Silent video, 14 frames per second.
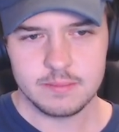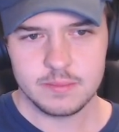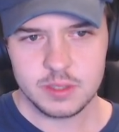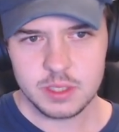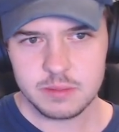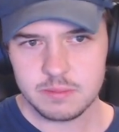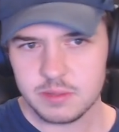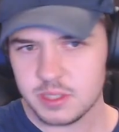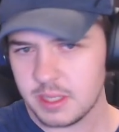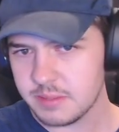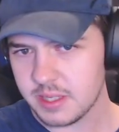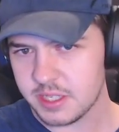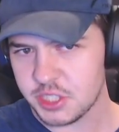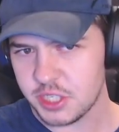She
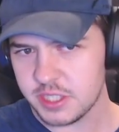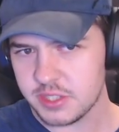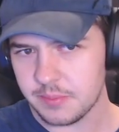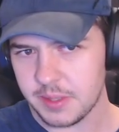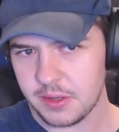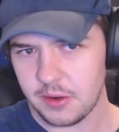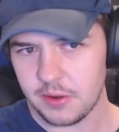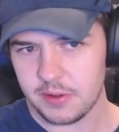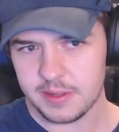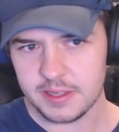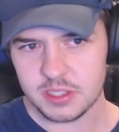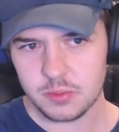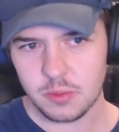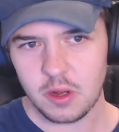seems like she's a bit early
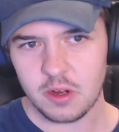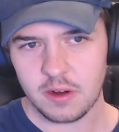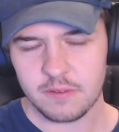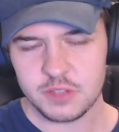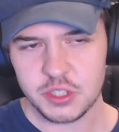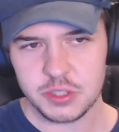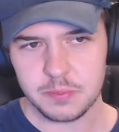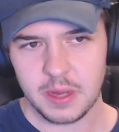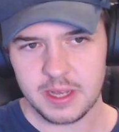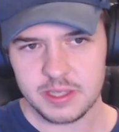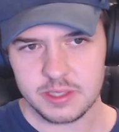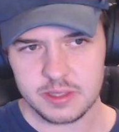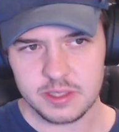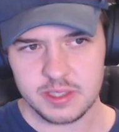as well, if she's
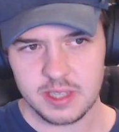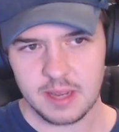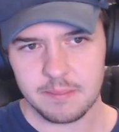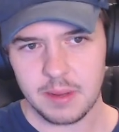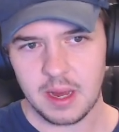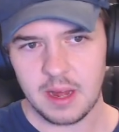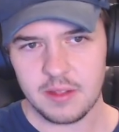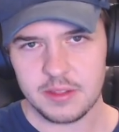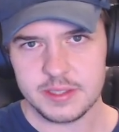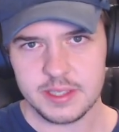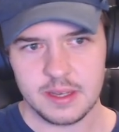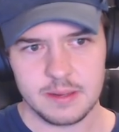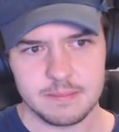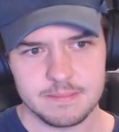passing the same path
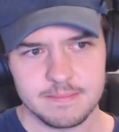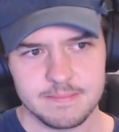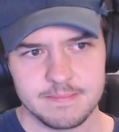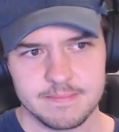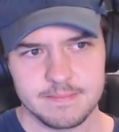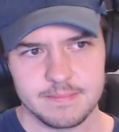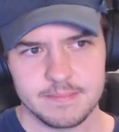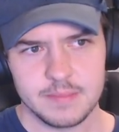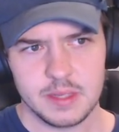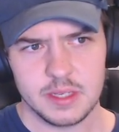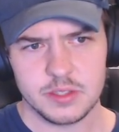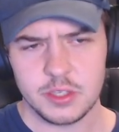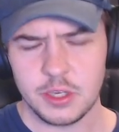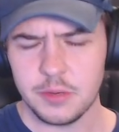
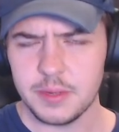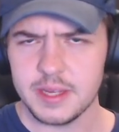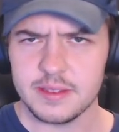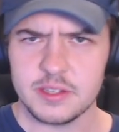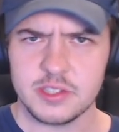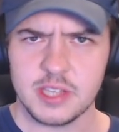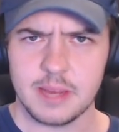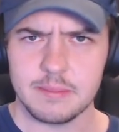as Yui at the same